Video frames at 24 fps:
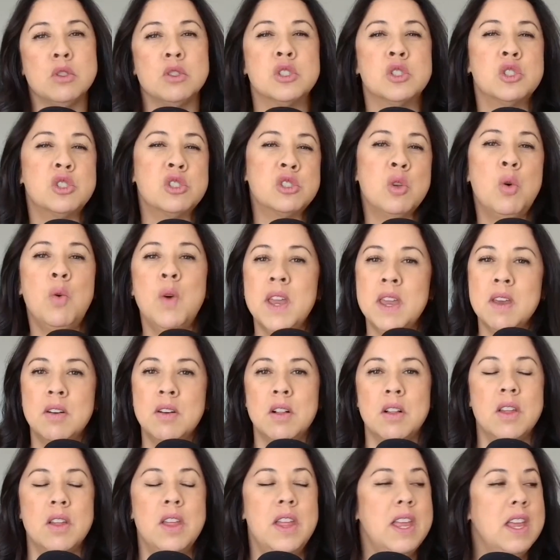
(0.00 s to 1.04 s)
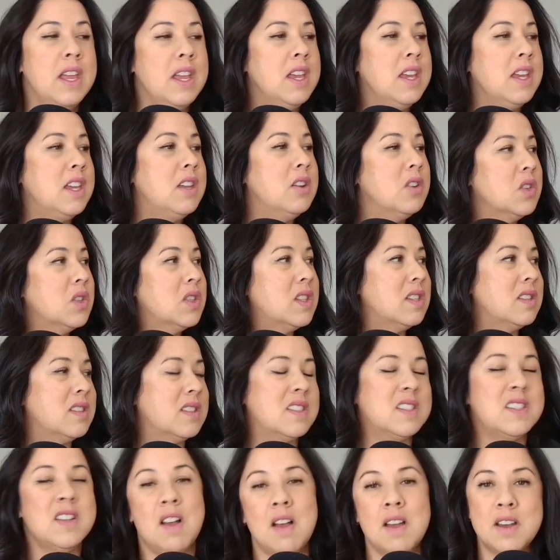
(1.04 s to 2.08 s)
soil. Here's the
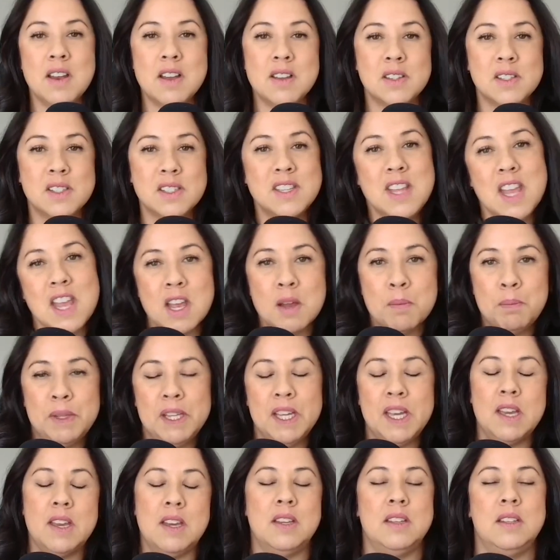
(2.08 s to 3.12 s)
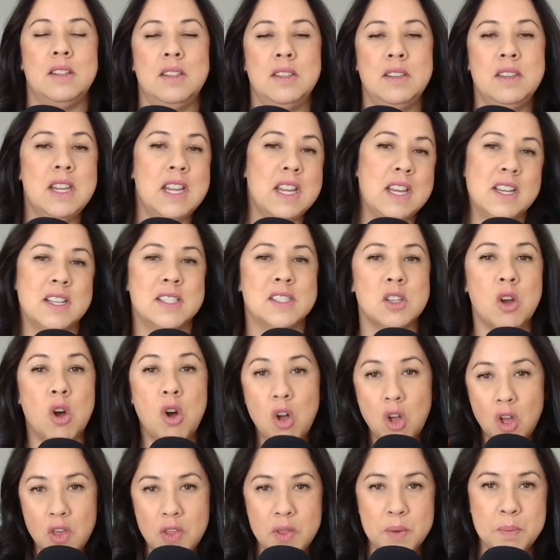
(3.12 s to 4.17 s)
sun a snake plant needs.
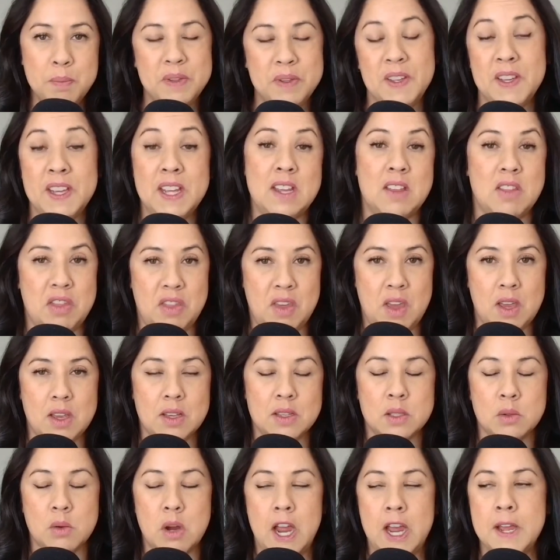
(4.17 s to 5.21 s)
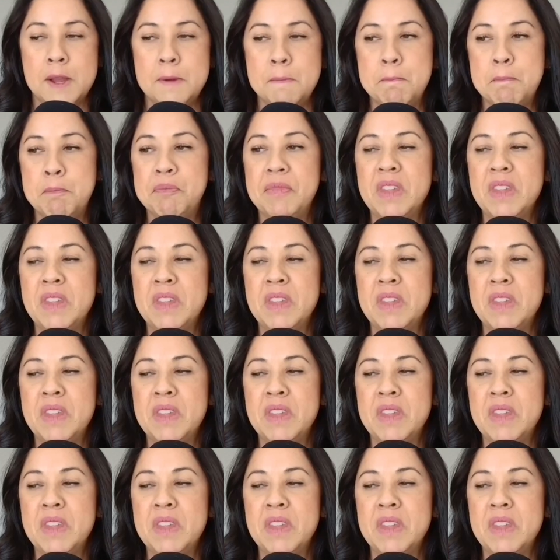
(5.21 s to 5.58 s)
All the plant things, right?